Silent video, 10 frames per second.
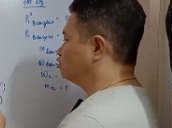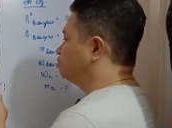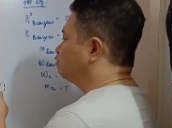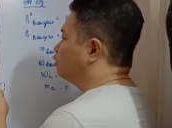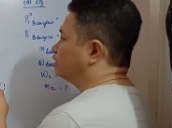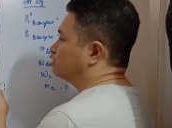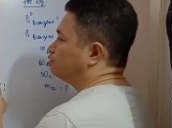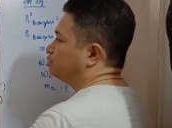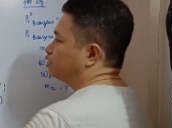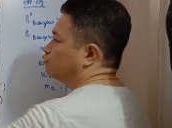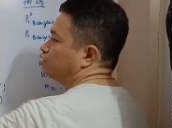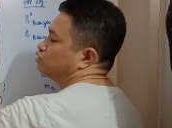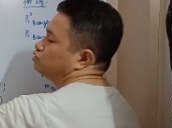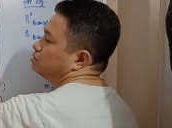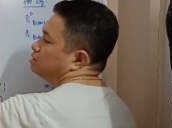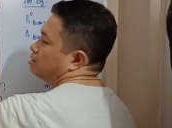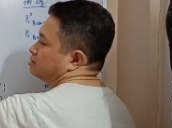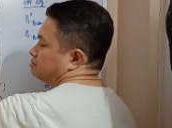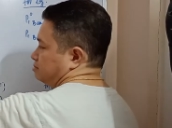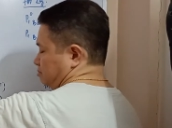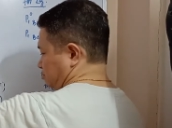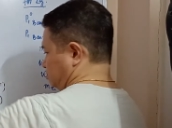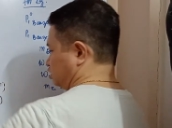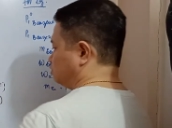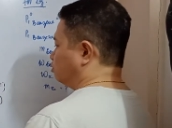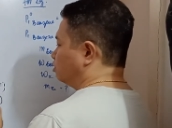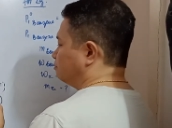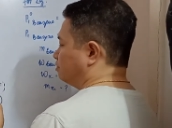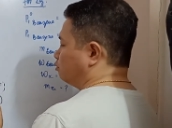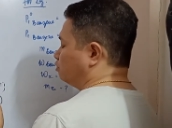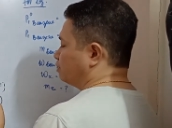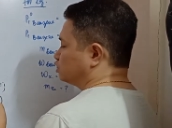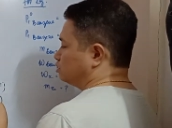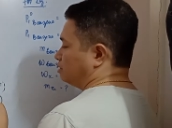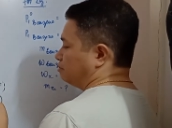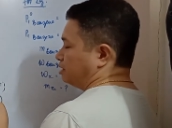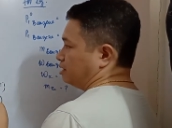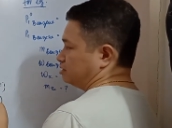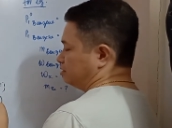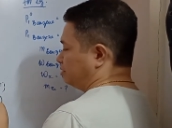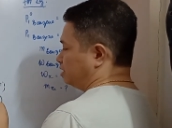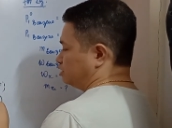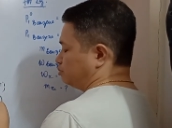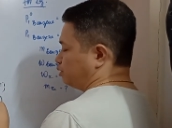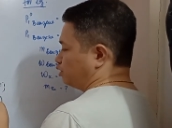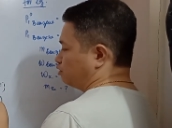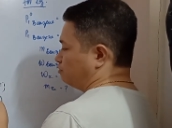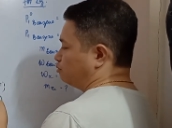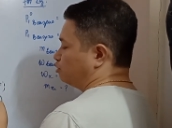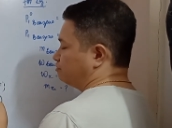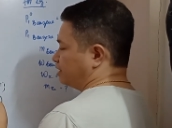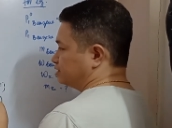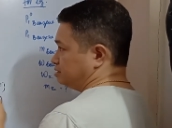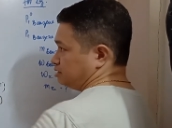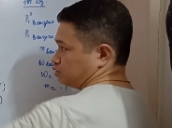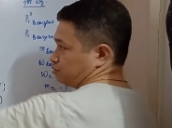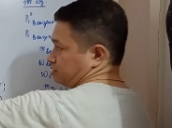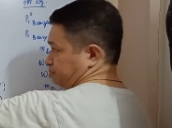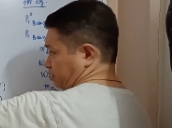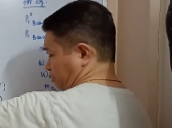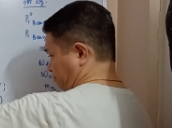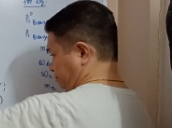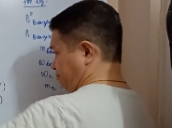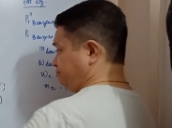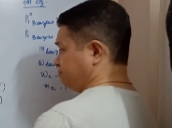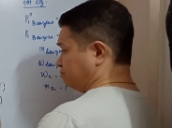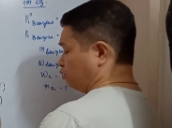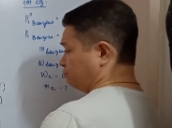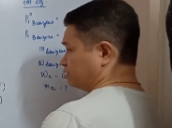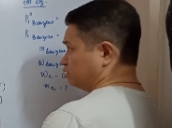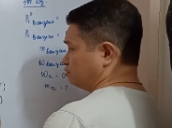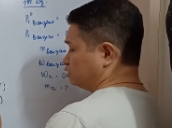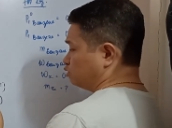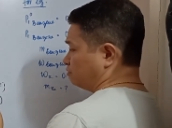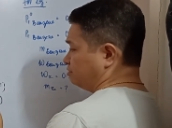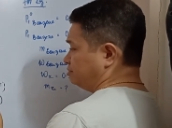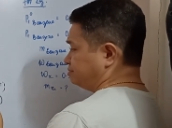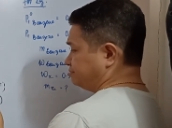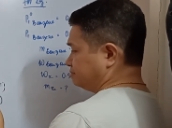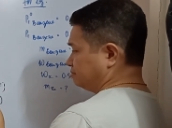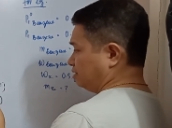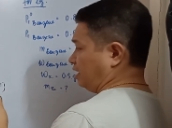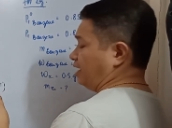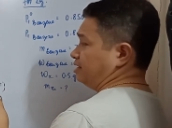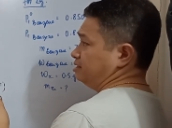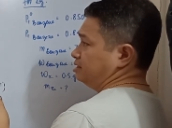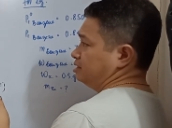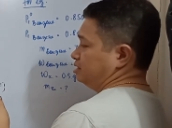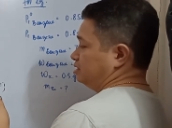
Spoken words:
will be what? It will be equal to mole fraction, the product of mole fraction, this one, the product of mole fraction of the solvent, and